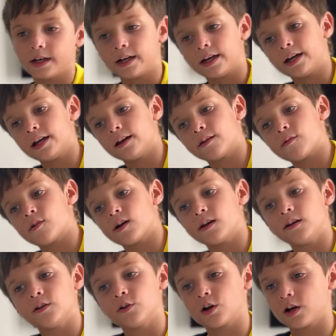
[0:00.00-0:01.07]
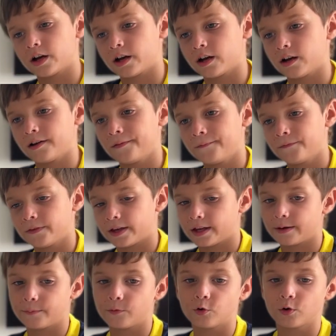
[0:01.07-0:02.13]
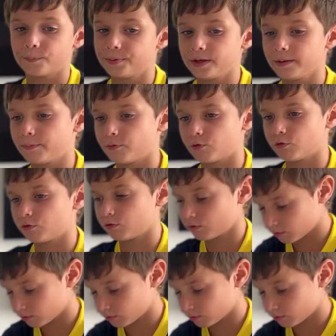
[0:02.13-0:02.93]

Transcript: Edward, Luca, and more people.